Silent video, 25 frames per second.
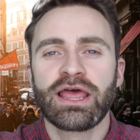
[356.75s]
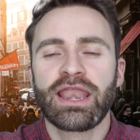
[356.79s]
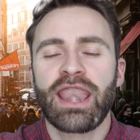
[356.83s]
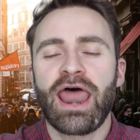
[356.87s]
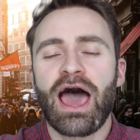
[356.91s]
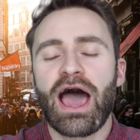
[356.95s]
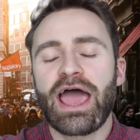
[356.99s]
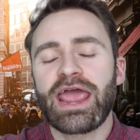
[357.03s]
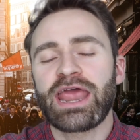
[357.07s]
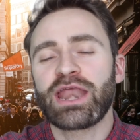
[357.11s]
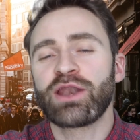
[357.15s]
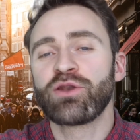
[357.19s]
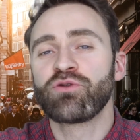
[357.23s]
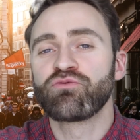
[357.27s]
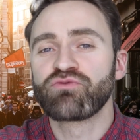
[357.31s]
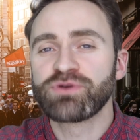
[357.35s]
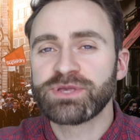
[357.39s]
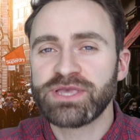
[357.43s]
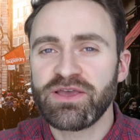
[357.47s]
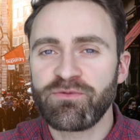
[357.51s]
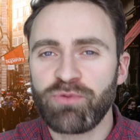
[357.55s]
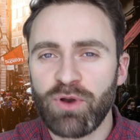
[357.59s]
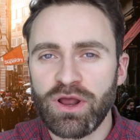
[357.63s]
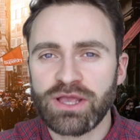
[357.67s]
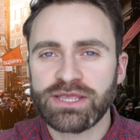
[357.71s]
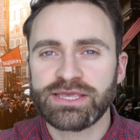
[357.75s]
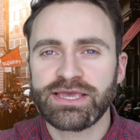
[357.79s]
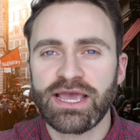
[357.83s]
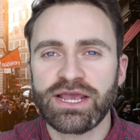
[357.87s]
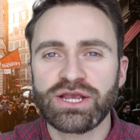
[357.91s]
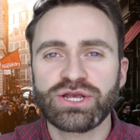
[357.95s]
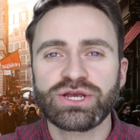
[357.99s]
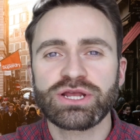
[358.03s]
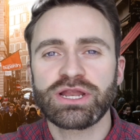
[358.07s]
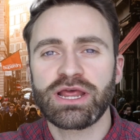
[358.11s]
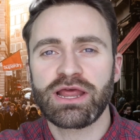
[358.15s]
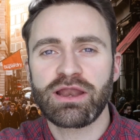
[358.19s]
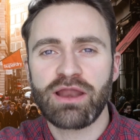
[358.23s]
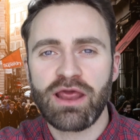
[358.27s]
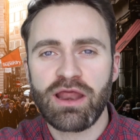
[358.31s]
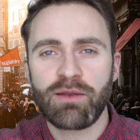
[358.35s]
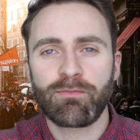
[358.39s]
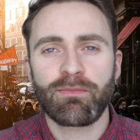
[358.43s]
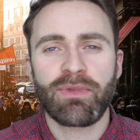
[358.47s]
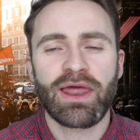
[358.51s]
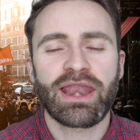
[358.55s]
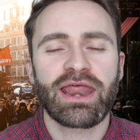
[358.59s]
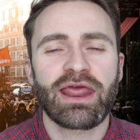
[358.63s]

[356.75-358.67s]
Now, in received pronunciation, in, in,